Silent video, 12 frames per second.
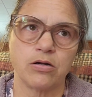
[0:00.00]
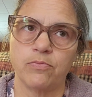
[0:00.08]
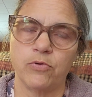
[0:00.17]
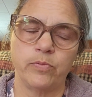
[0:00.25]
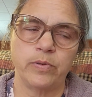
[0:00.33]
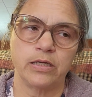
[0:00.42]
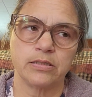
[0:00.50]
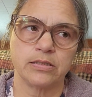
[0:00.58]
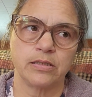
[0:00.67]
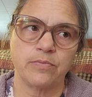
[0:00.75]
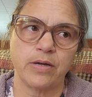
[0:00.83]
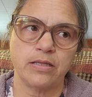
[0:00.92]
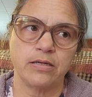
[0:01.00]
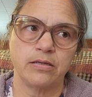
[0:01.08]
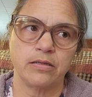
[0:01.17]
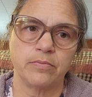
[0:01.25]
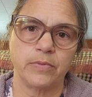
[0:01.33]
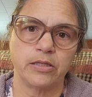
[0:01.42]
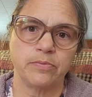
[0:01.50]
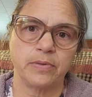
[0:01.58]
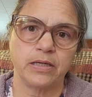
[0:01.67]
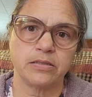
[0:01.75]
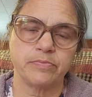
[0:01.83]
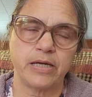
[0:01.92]
I'm hoping it's done by the end of the month
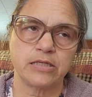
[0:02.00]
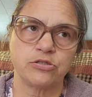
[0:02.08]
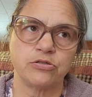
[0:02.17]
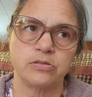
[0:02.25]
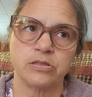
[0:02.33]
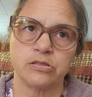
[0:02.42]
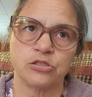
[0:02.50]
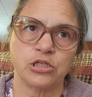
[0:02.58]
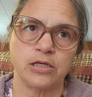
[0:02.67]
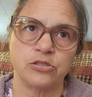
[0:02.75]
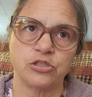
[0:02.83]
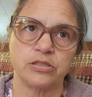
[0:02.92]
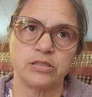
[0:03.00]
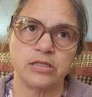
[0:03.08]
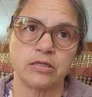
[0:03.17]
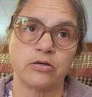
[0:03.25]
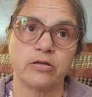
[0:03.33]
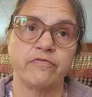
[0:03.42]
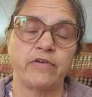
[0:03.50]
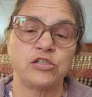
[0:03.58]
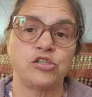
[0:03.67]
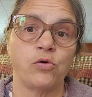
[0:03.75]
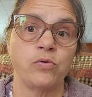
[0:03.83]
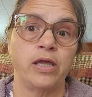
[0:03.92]
because Massachusetts changed its sticker. And if I
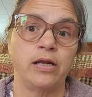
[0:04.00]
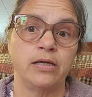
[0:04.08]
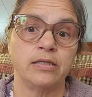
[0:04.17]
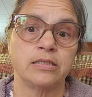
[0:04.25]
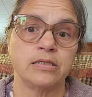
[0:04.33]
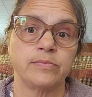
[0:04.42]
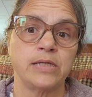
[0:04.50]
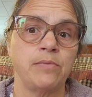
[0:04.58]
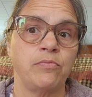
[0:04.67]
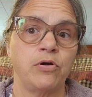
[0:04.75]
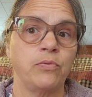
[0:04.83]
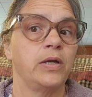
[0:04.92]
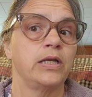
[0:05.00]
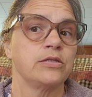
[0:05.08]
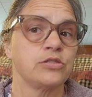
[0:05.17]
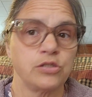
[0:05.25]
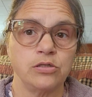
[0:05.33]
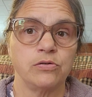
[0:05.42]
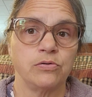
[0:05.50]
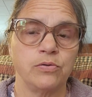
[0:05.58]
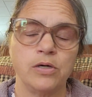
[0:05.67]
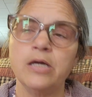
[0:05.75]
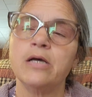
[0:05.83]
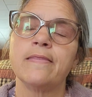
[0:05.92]
don't get it in September when it's due,
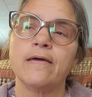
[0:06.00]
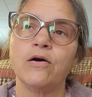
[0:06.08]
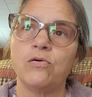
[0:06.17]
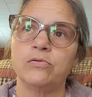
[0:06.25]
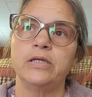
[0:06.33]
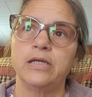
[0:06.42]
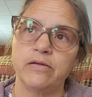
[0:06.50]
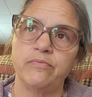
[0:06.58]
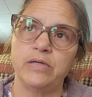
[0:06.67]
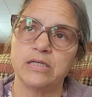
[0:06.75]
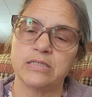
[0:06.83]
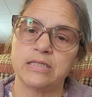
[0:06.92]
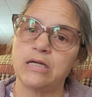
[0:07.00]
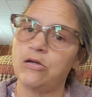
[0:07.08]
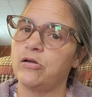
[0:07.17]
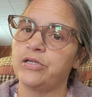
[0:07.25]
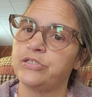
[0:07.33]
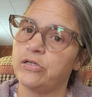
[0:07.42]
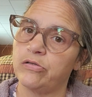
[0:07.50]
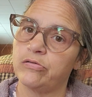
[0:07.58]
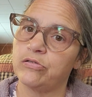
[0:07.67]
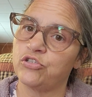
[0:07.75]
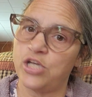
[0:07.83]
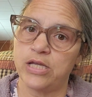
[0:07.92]
they'll only give me a sticker until
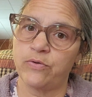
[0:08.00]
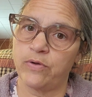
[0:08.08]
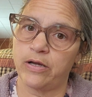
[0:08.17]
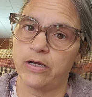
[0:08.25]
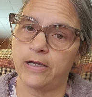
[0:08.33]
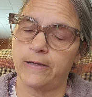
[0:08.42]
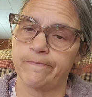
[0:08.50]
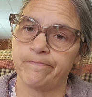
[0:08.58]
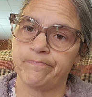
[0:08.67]
January.